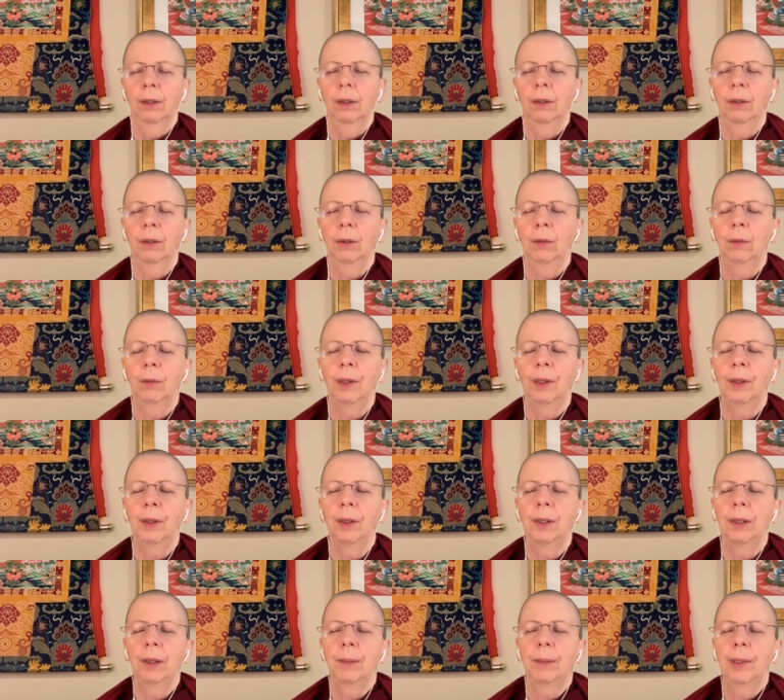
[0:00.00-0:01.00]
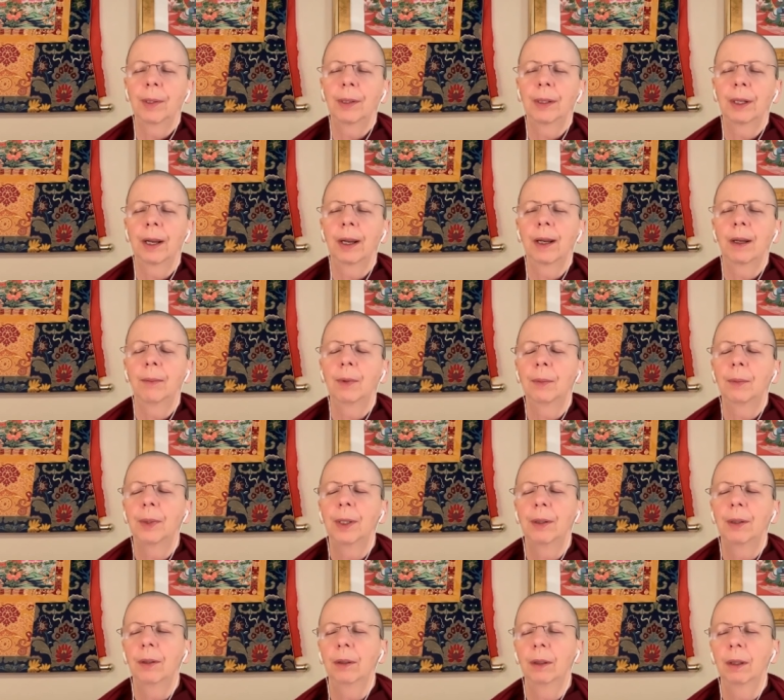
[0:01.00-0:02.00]
you know, if we heard someone's name and
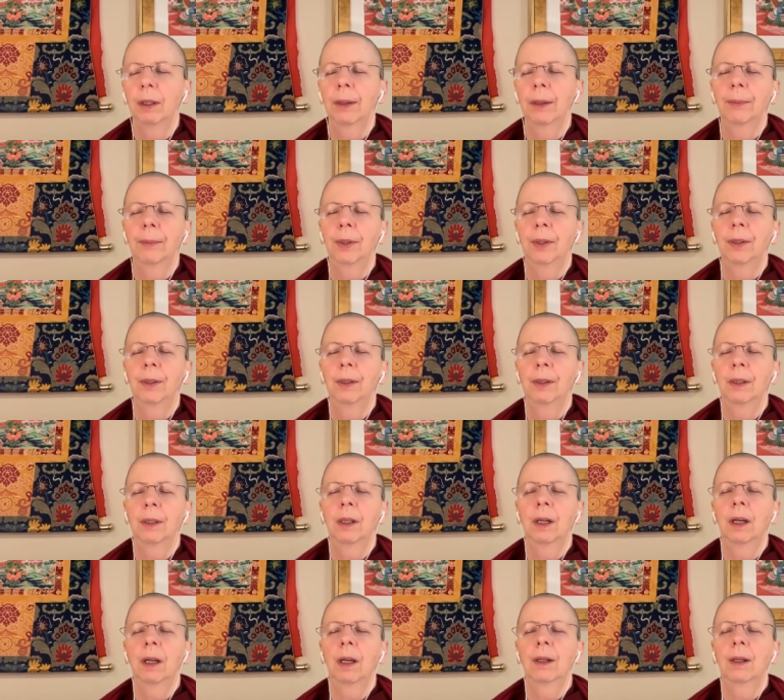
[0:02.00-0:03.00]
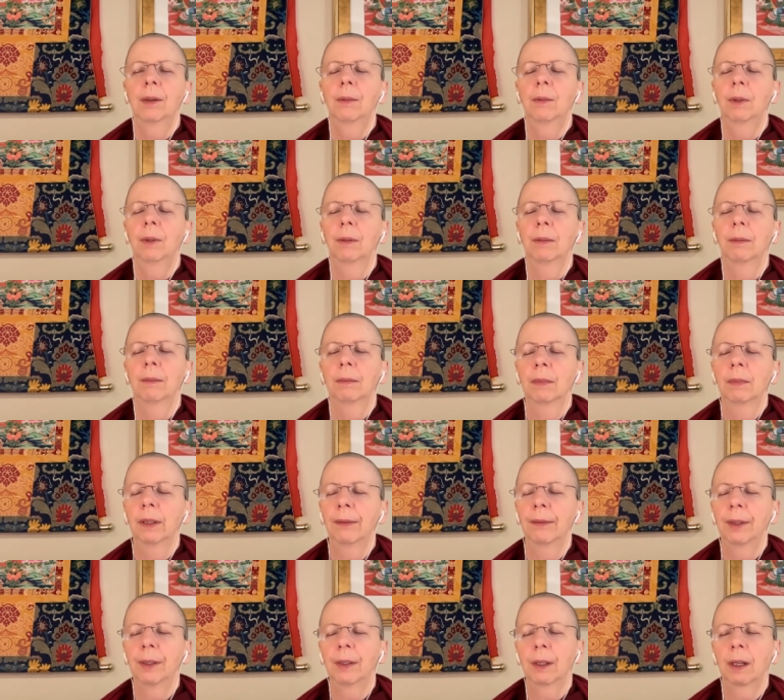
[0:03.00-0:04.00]
we heard that that person had died, it wouldn't
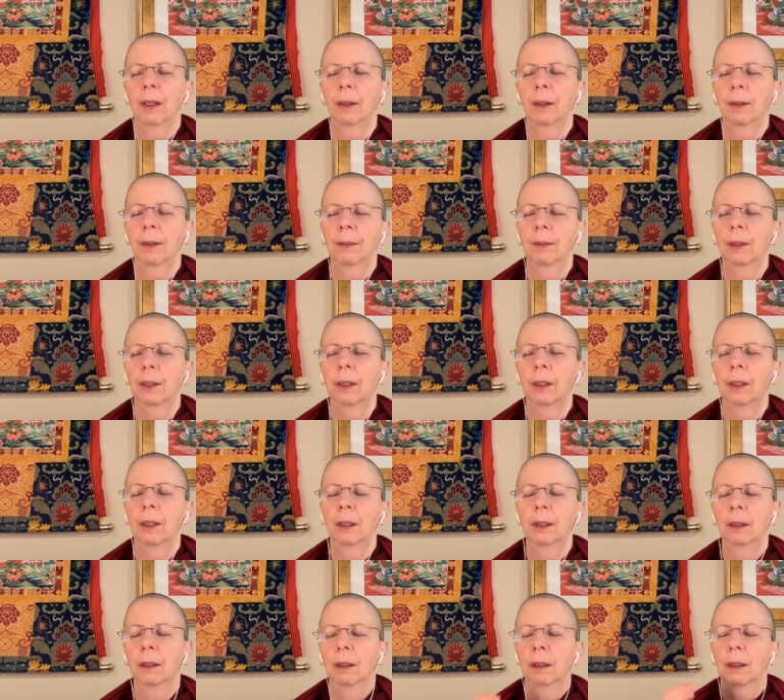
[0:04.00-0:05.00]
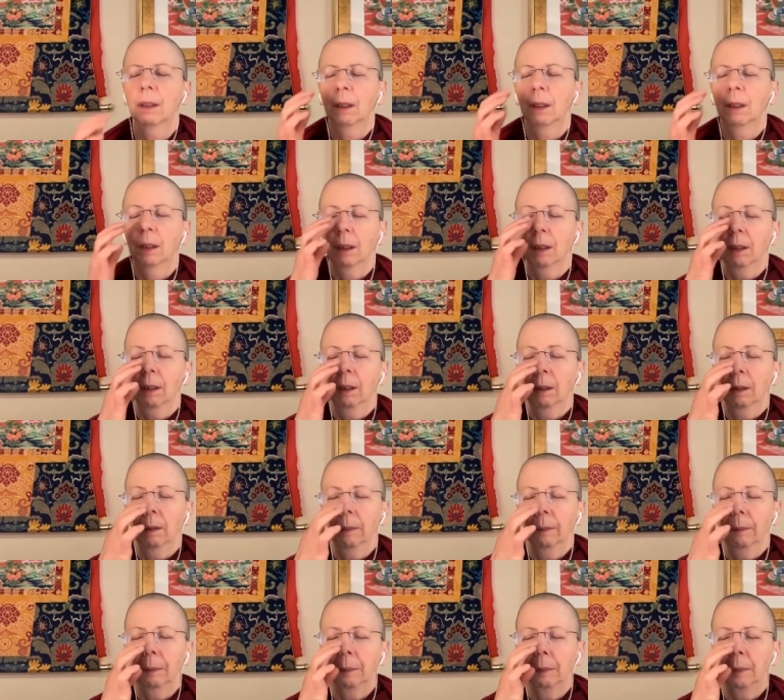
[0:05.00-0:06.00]
devastate us really.
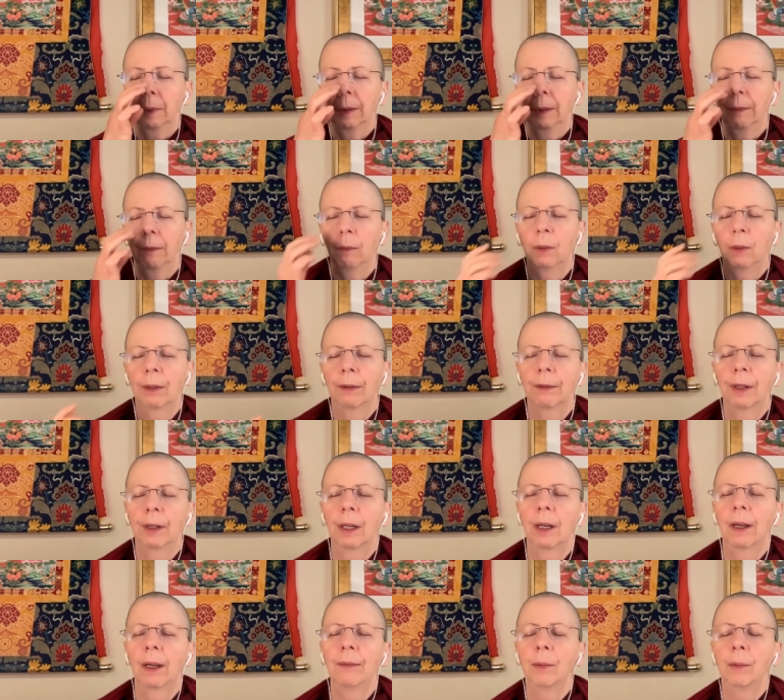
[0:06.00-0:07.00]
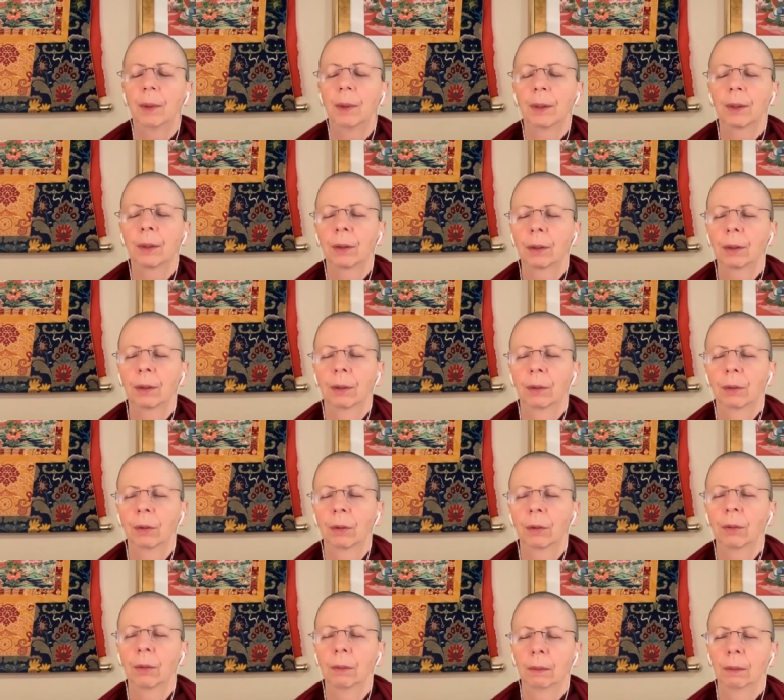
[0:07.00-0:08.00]
But if one of our loved ones
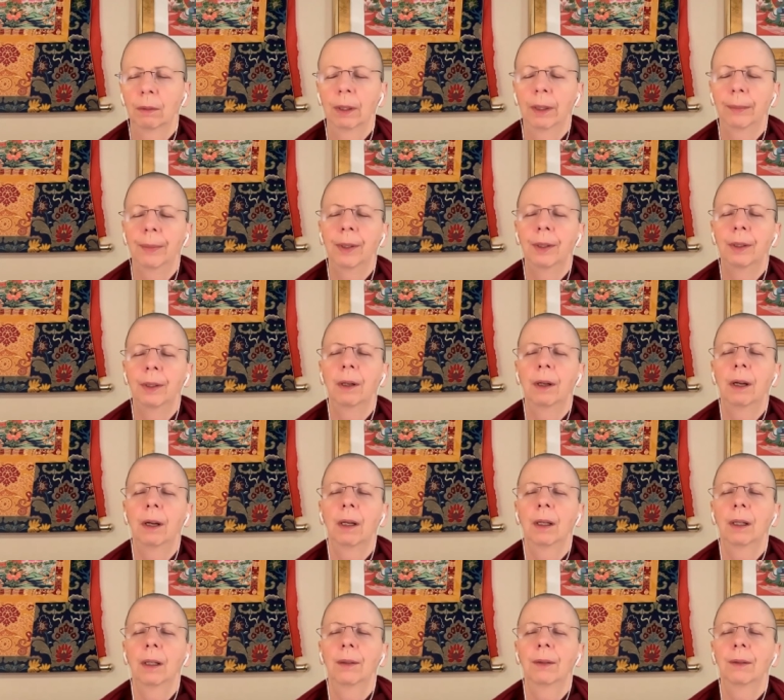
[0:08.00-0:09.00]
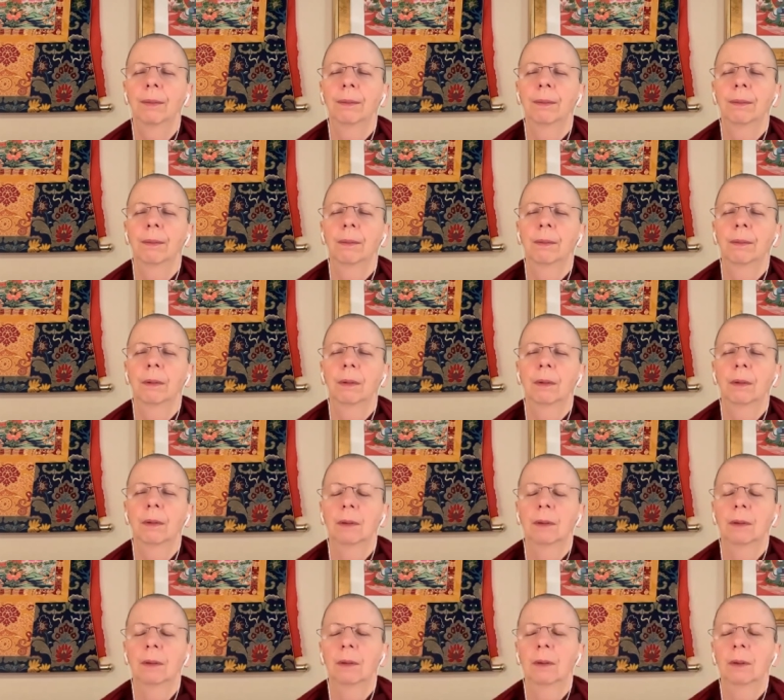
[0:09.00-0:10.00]
should happen to die, it's,
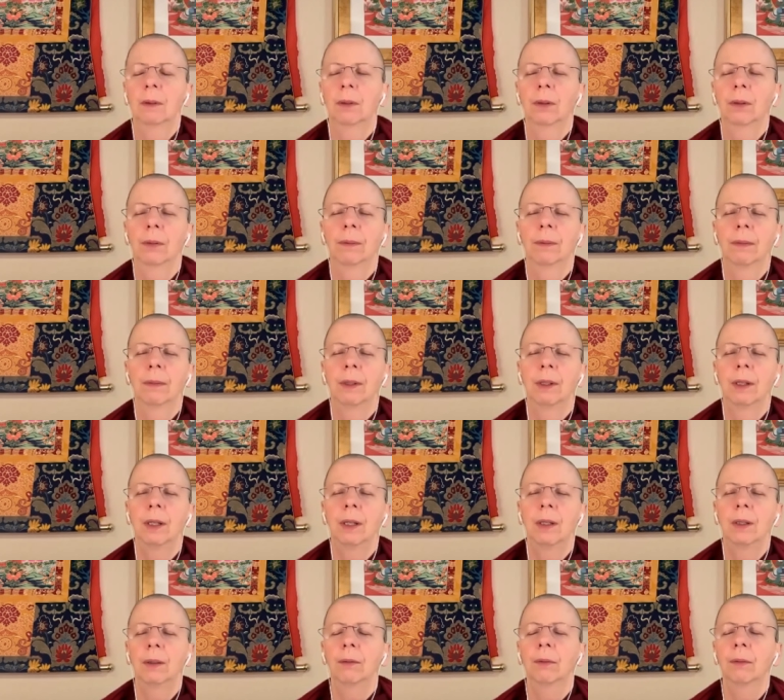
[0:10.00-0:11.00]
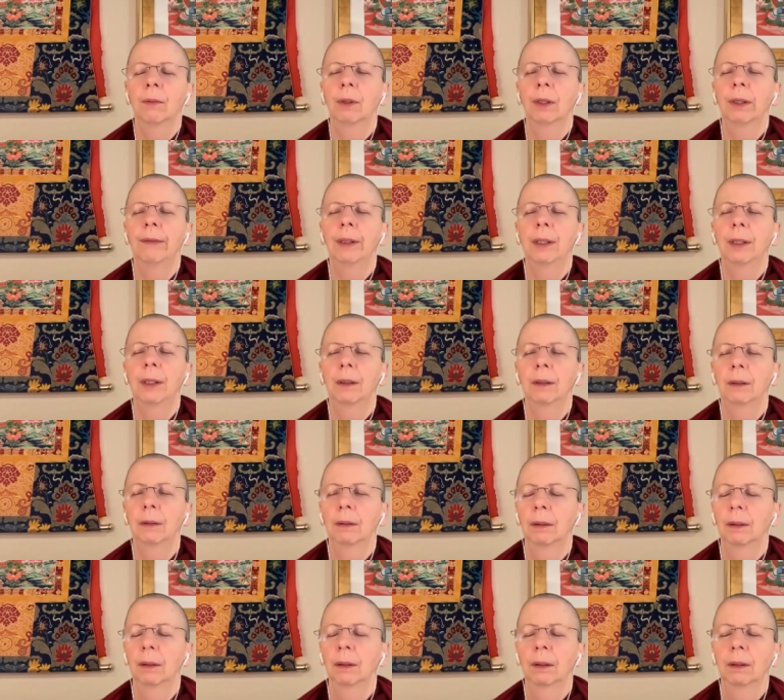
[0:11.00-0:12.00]
you know, years of grieving,
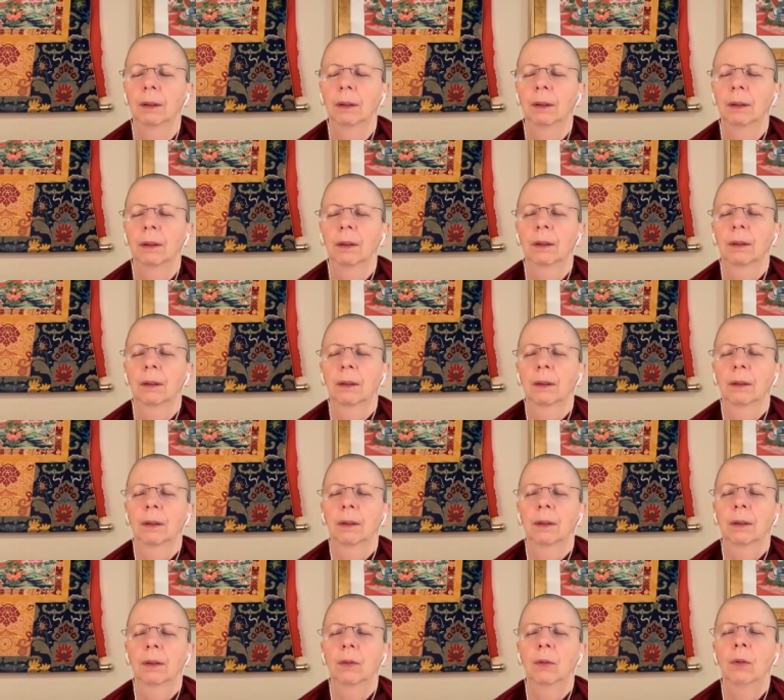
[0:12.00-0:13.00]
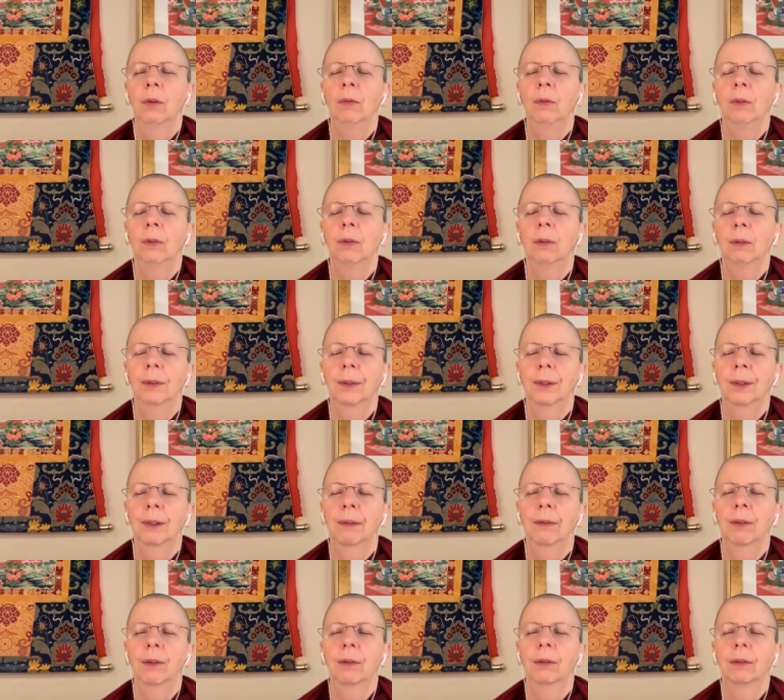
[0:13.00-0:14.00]
it's awful, it's
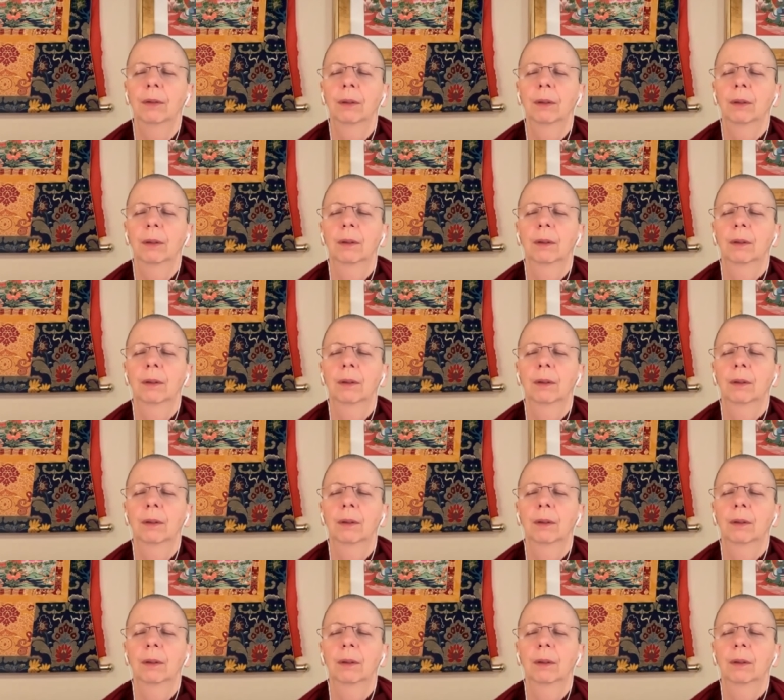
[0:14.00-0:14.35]
difficult.